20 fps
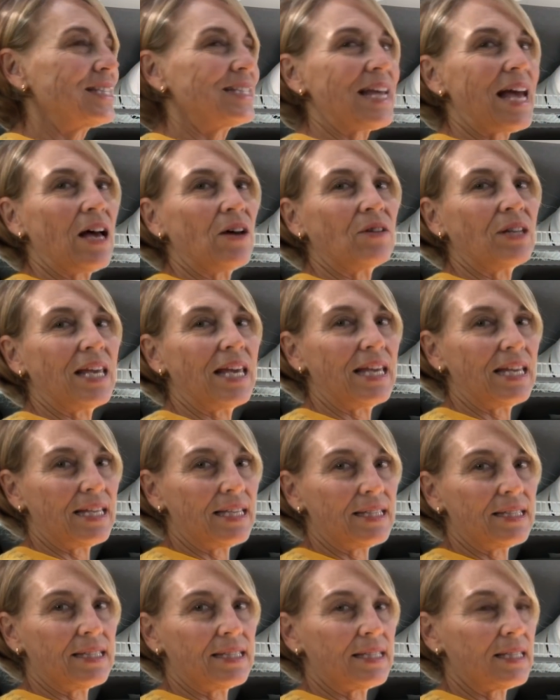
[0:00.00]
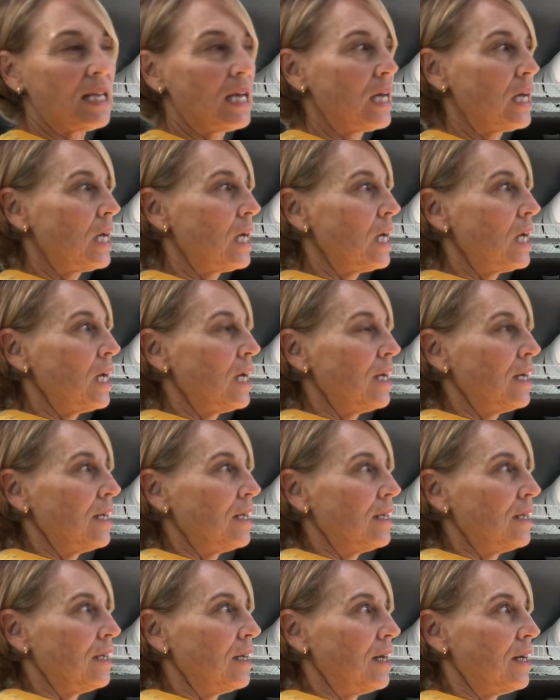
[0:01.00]
down his
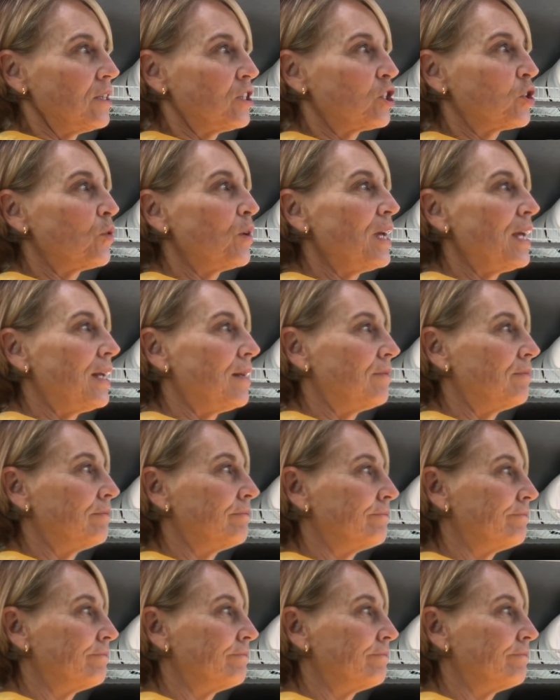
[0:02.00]
screen